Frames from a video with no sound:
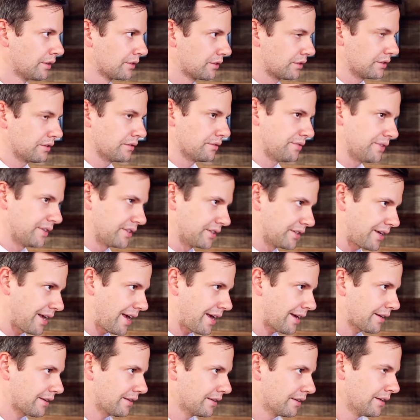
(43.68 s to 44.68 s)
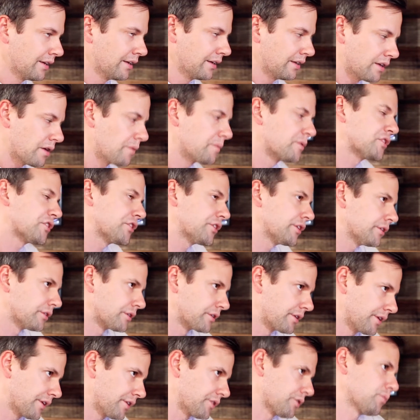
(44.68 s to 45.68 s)
to FinTech. And machine
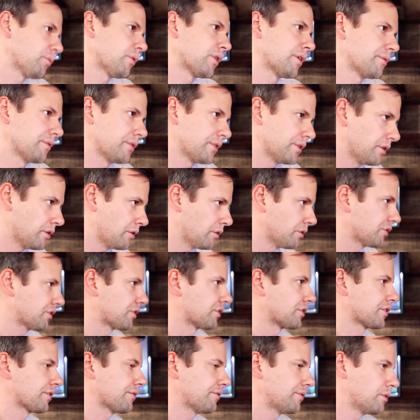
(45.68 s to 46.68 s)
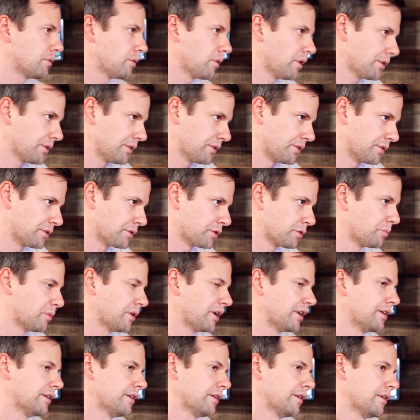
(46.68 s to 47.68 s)
learning is one of those. There's a few others,
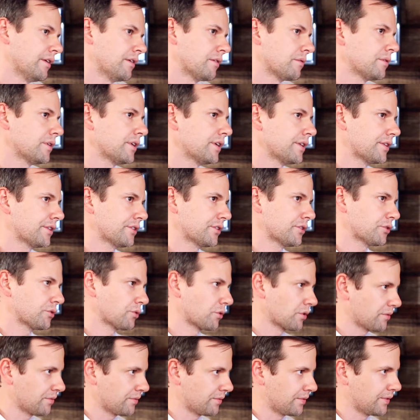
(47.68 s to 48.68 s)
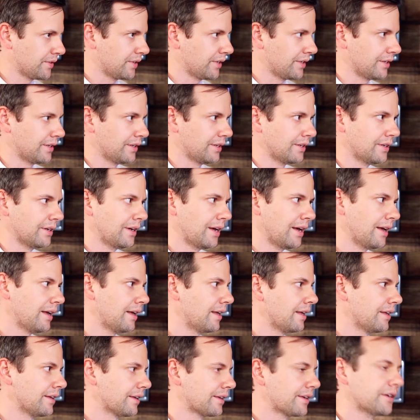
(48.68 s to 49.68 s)
but really this is sort of
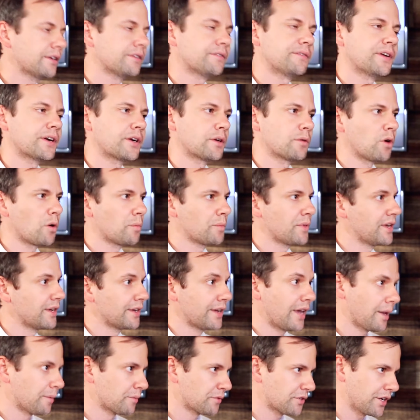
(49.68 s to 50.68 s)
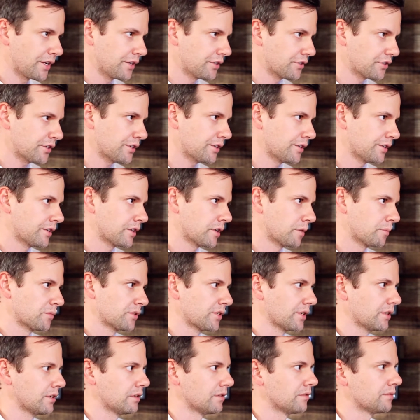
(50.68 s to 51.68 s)
it could very well be a game changer in
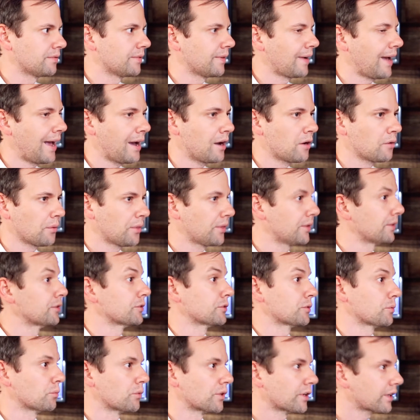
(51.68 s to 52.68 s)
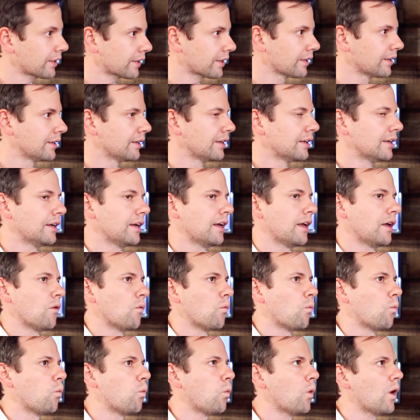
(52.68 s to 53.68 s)
terms of how things work.
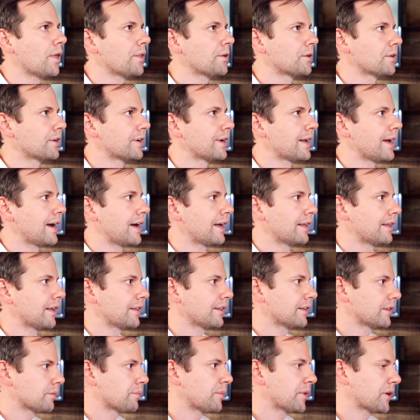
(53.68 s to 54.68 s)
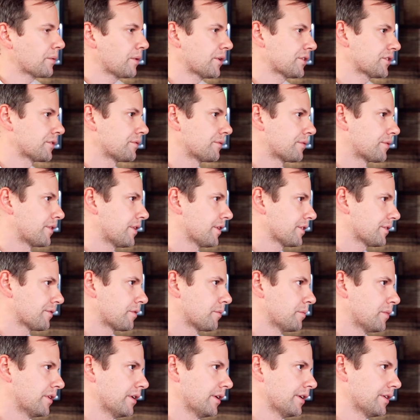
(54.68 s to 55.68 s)
Whether or not, I think the big question for us
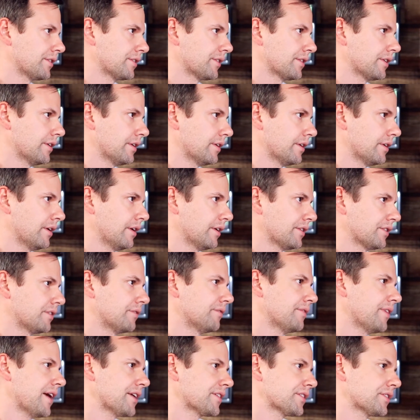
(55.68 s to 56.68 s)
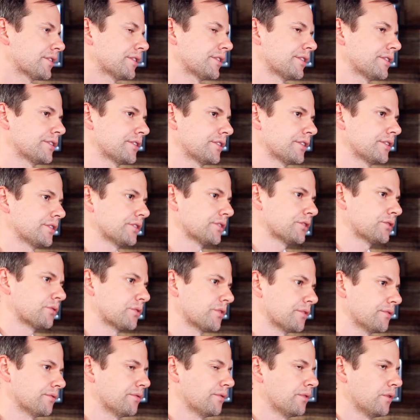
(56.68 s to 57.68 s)
as investors is
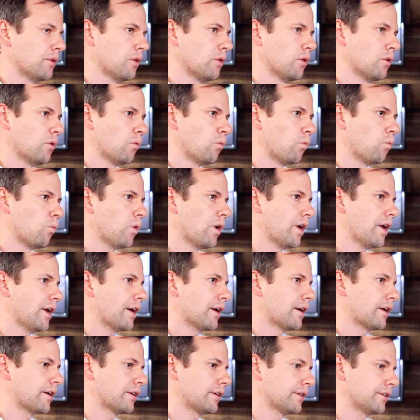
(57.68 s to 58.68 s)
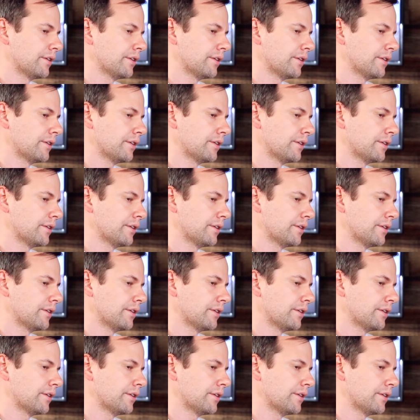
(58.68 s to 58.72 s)
sort of where,